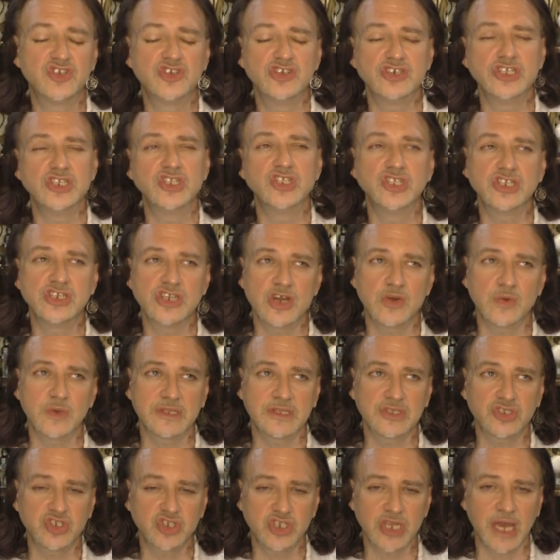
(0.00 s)
good to know
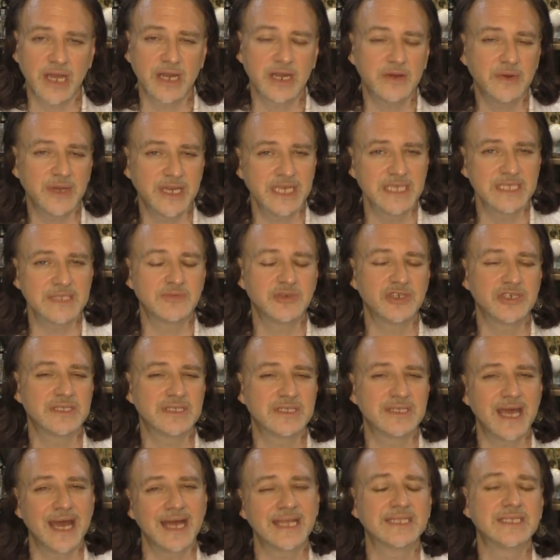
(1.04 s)
what the shadow is,
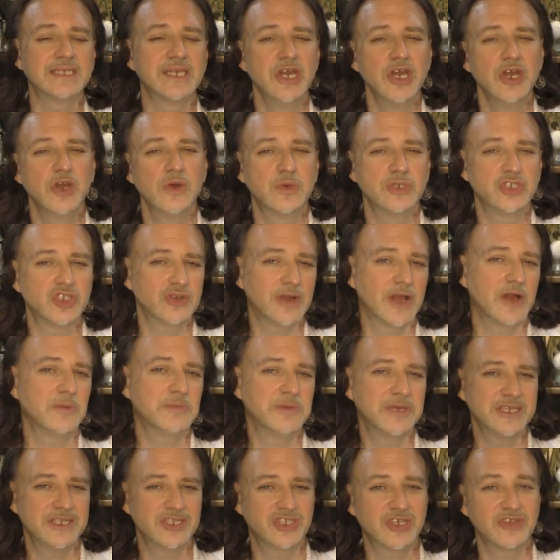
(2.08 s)
because that's what you're
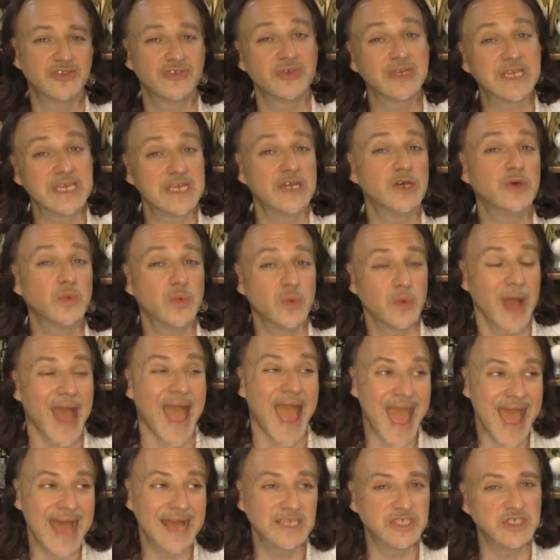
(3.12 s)
helping each other heal.
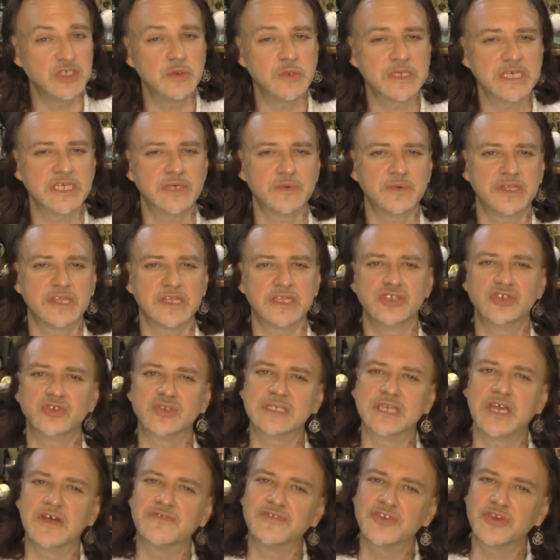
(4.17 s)
As you heal it within
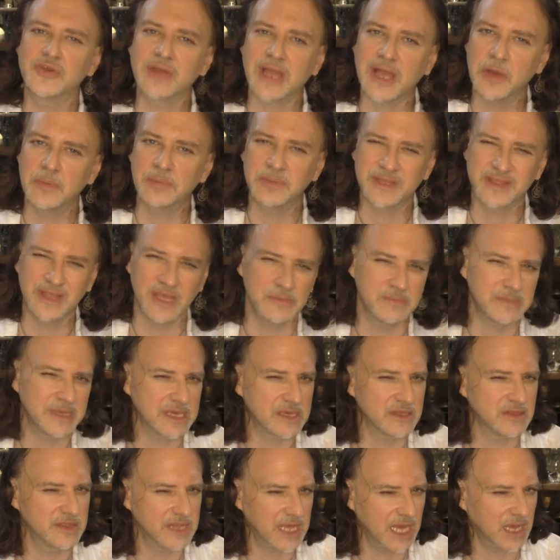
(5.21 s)
yourself, you're helping them
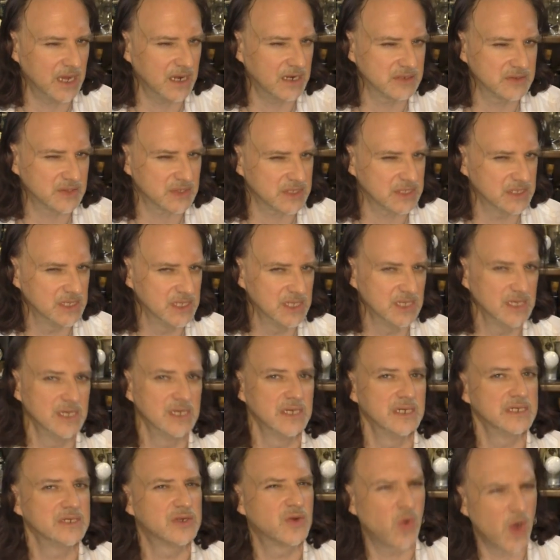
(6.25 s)
heal theirs.
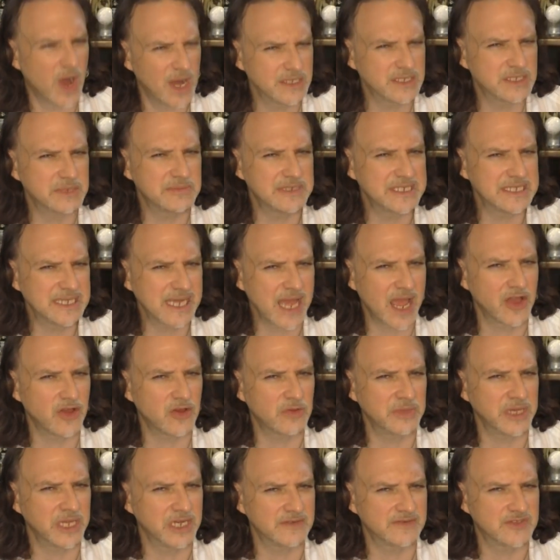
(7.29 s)
Quantum
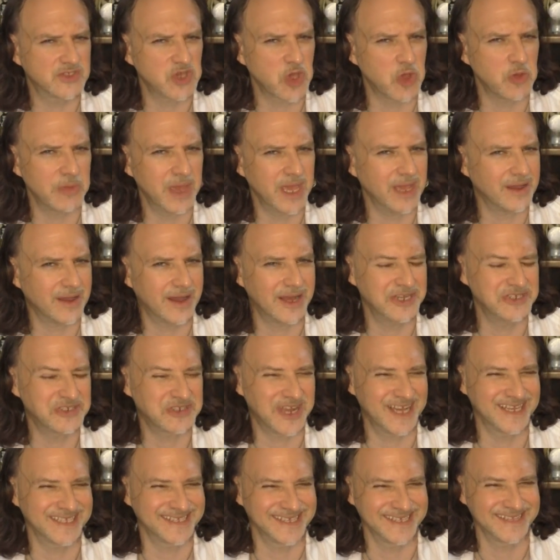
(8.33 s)
entanglement of soulmate
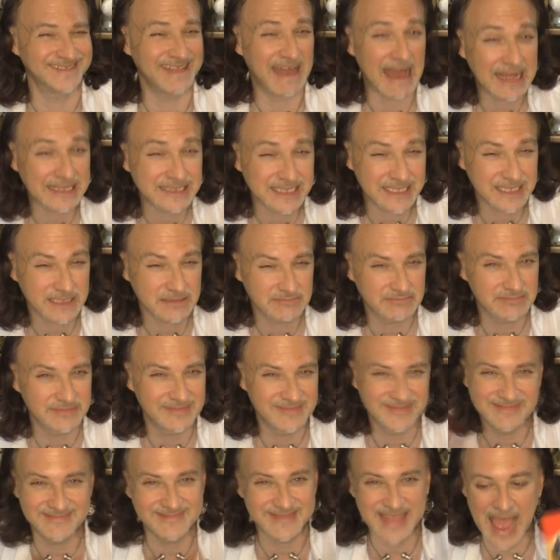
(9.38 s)
contracts, like
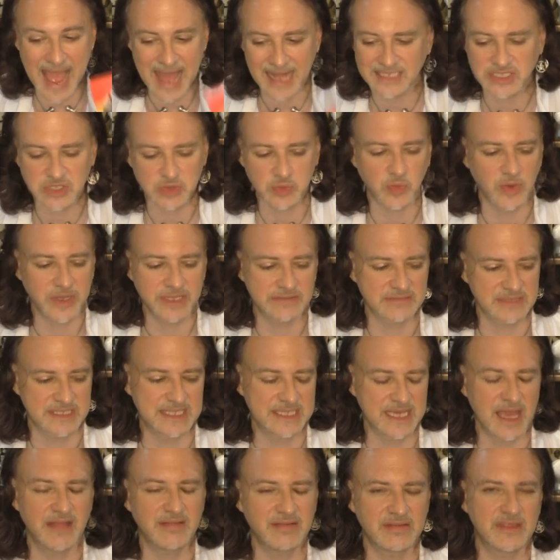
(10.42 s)
that's what
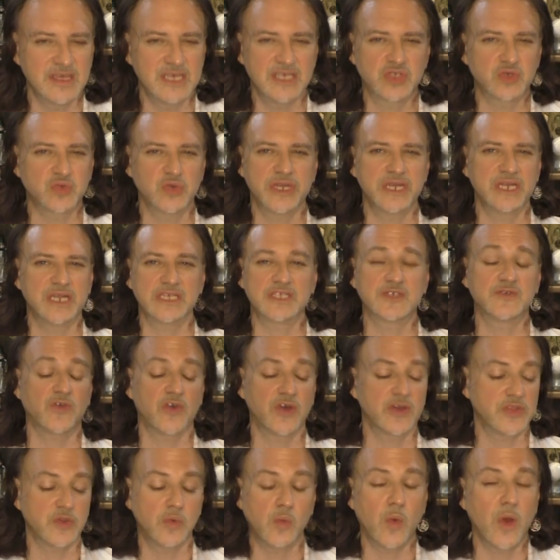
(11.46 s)
set these readings
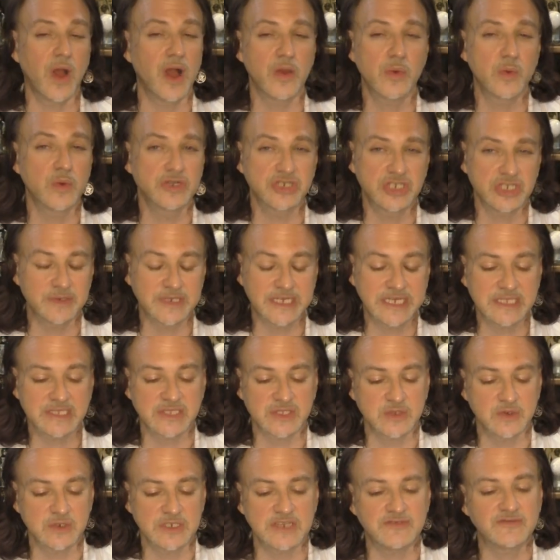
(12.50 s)
forth and why we're doing it
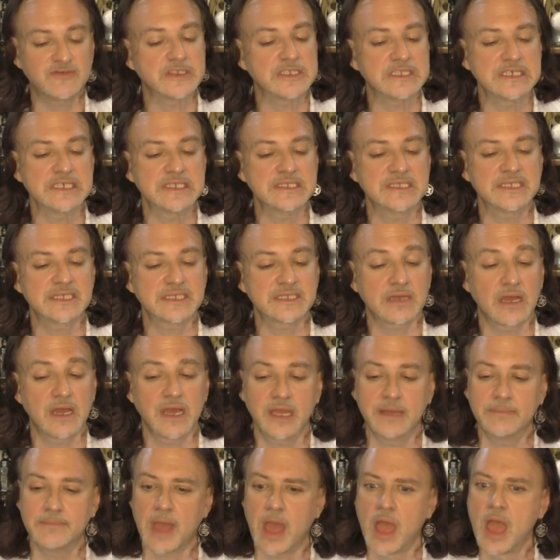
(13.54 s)
so differently this
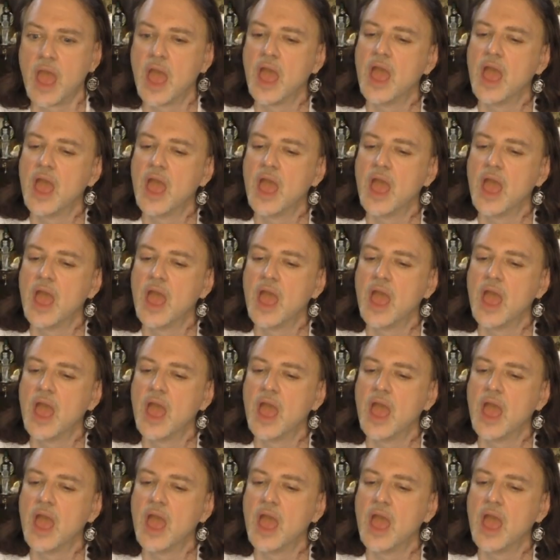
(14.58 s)
time.